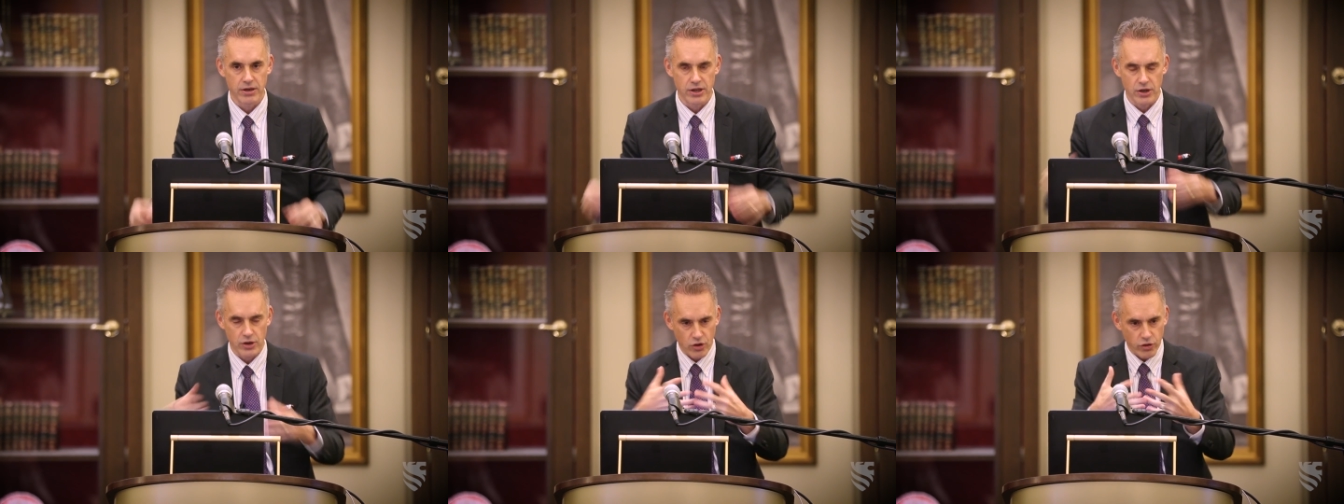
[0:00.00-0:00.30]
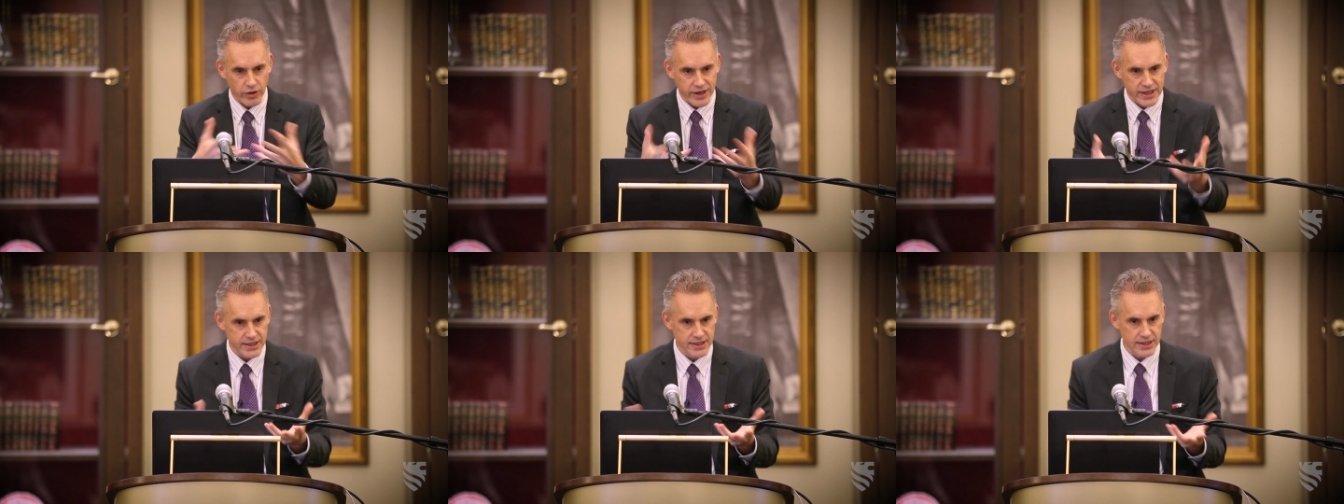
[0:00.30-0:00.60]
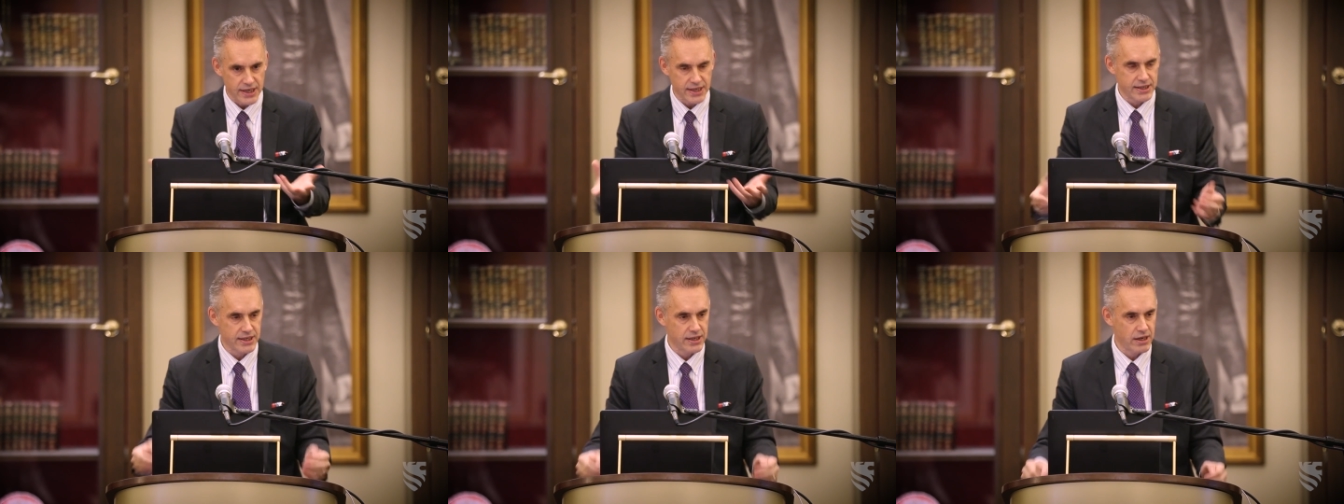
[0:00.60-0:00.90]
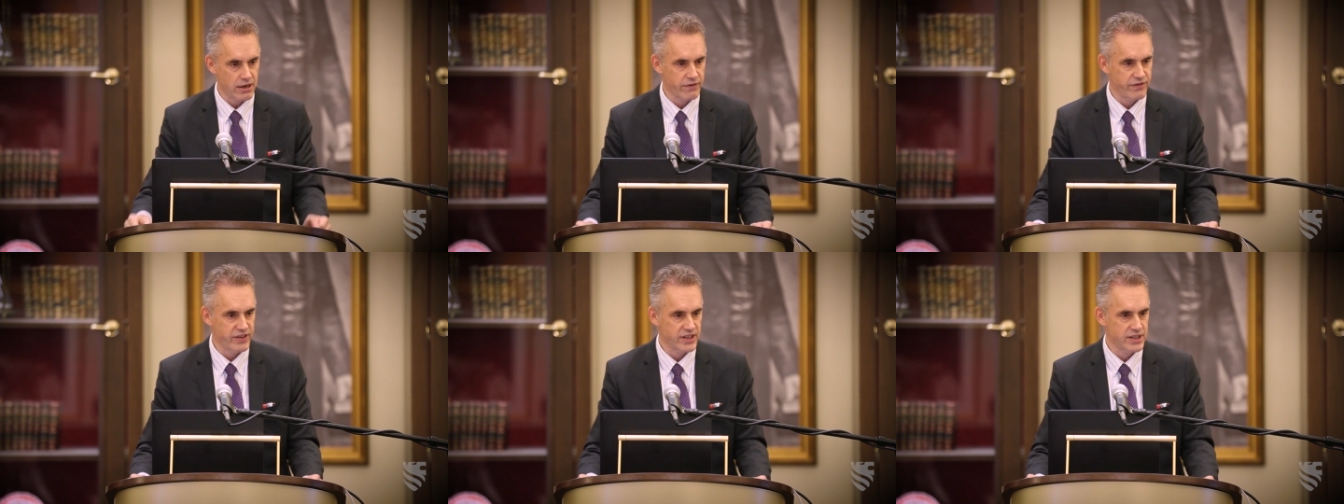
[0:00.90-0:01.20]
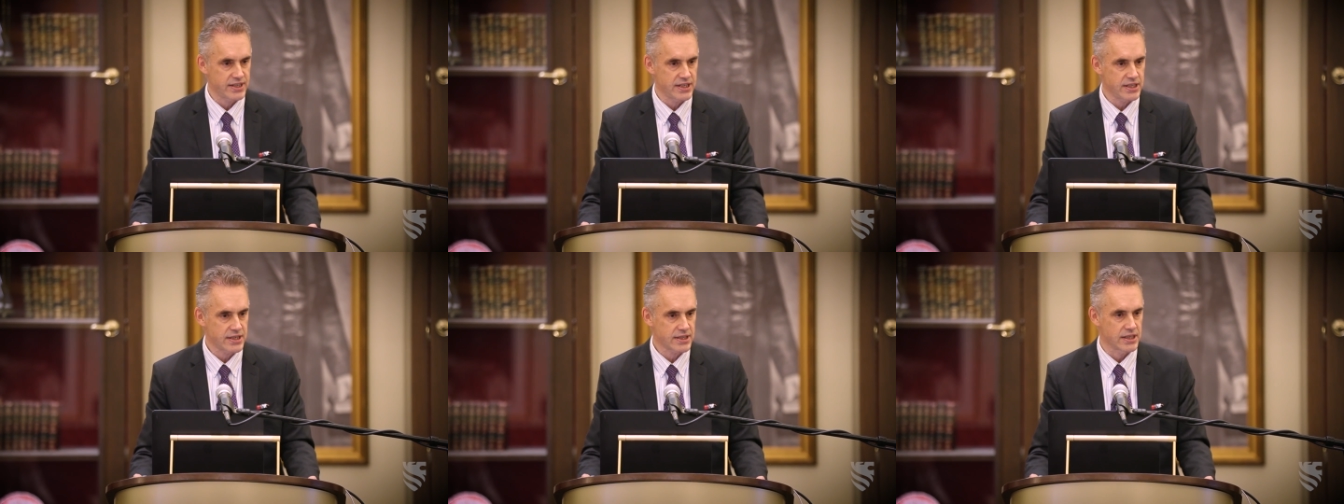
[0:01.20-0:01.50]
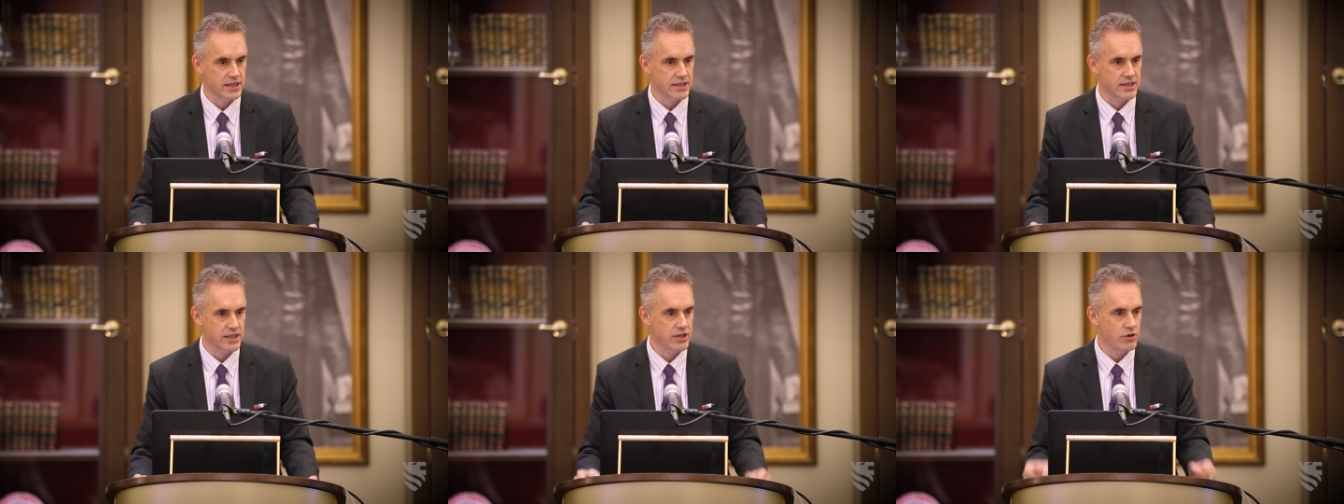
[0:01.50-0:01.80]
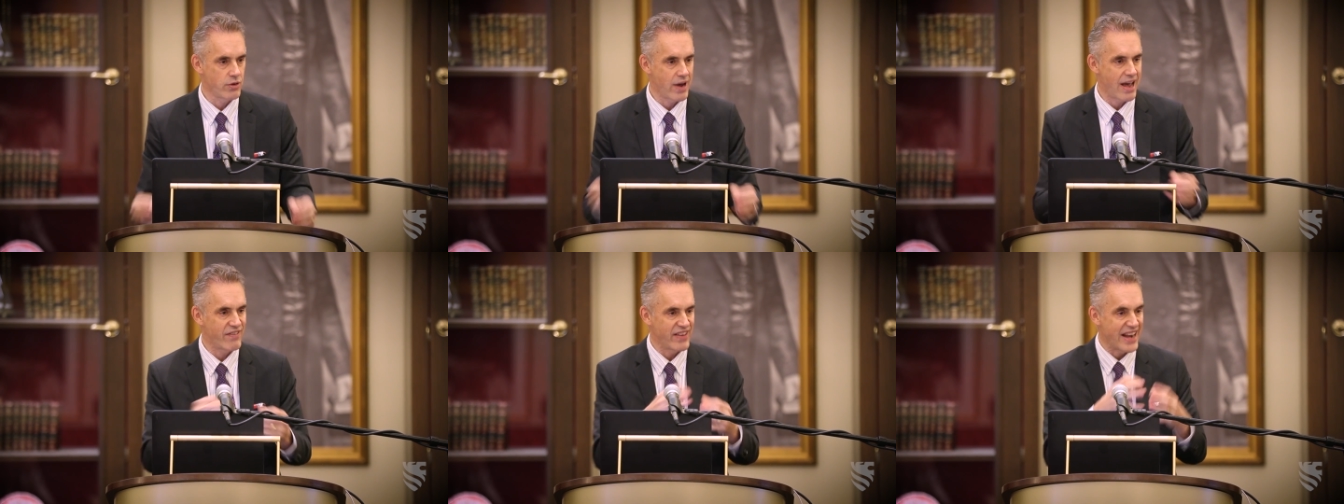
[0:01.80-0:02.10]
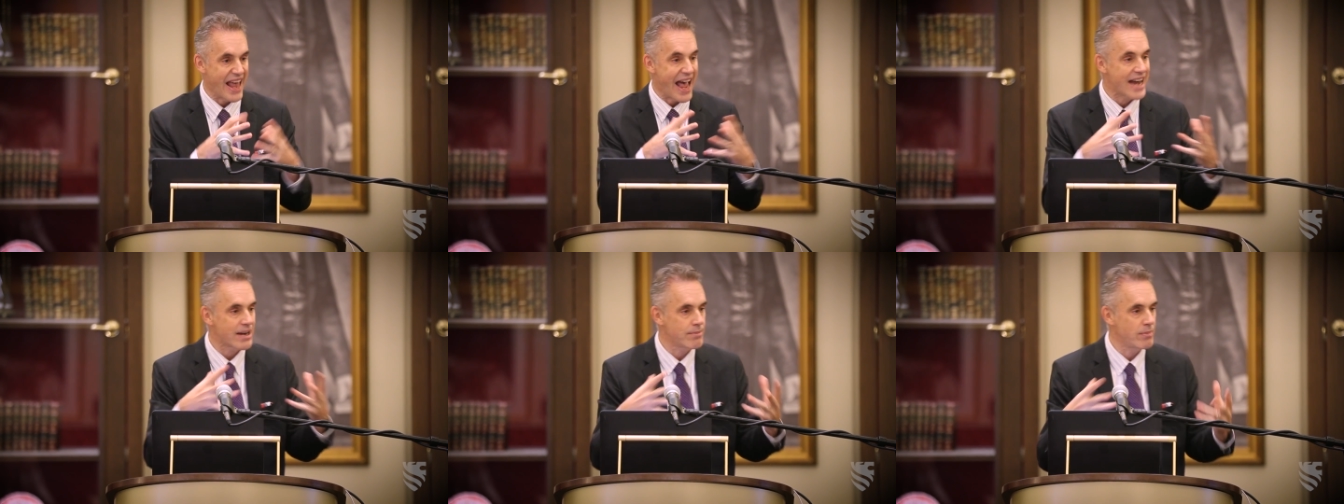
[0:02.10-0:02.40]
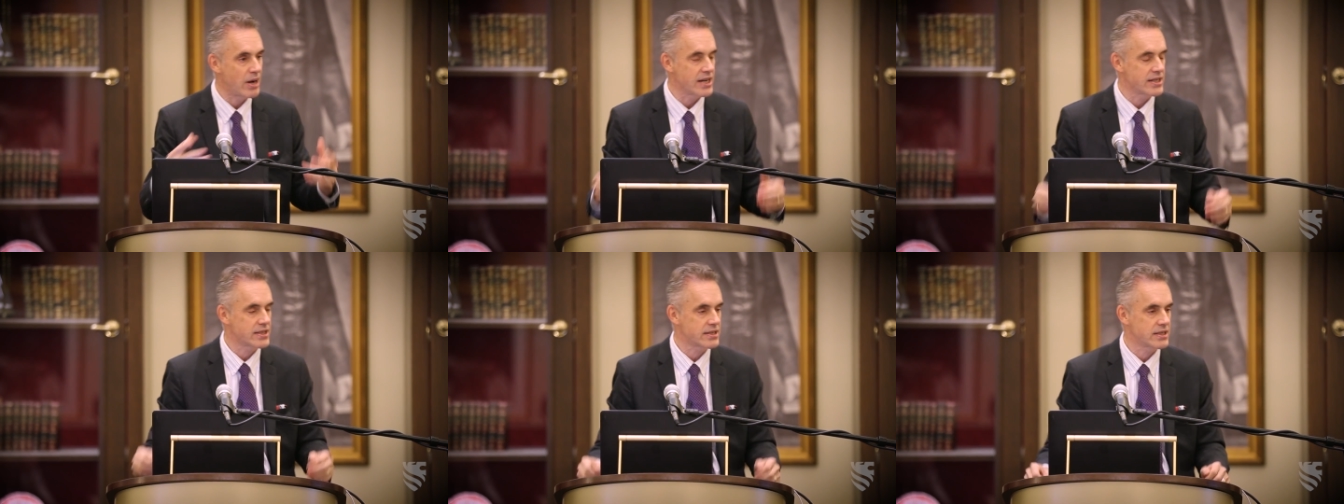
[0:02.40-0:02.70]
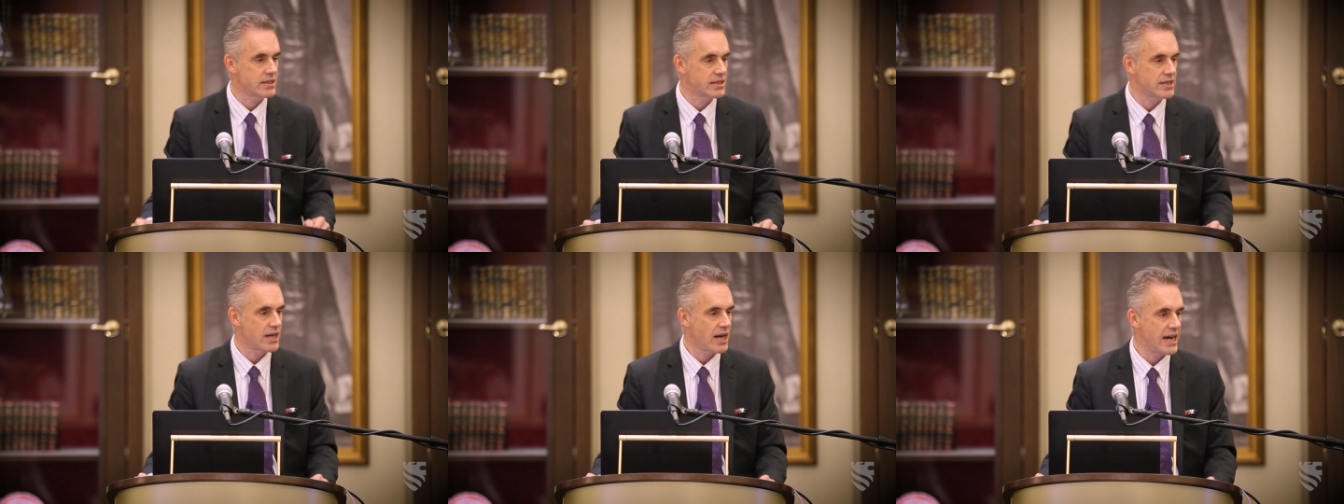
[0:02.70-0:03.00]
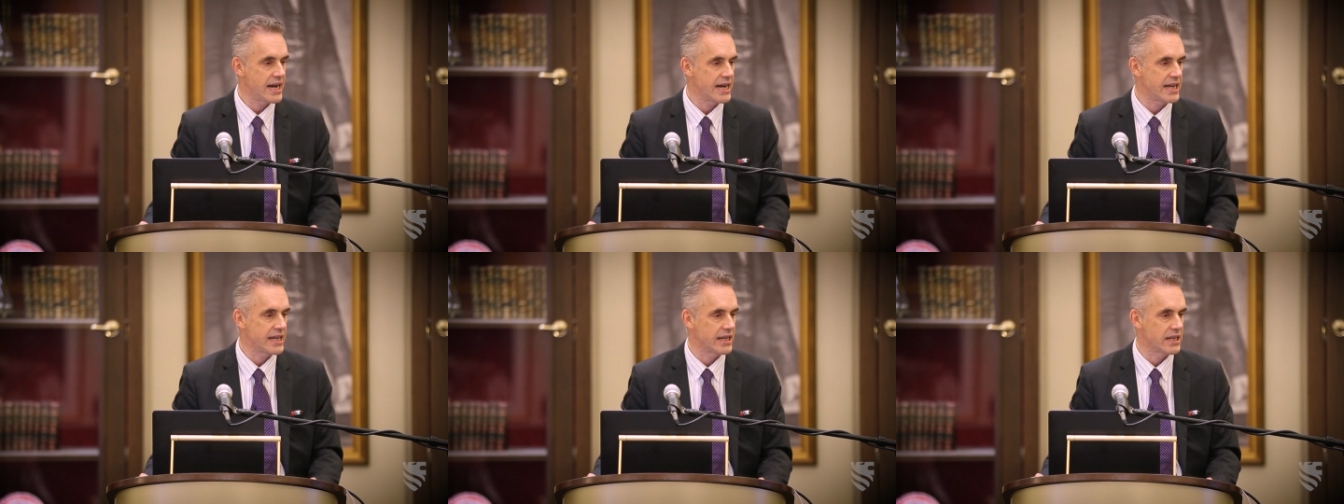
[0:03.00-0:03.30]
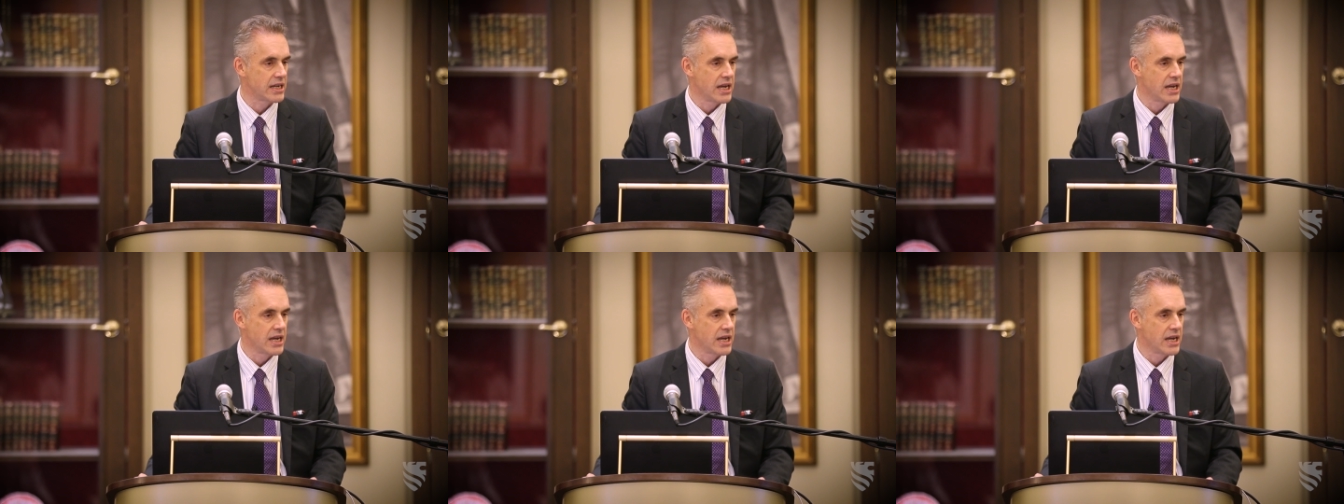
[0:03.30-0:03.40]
you criticize it out of existence, and you have an atomized society.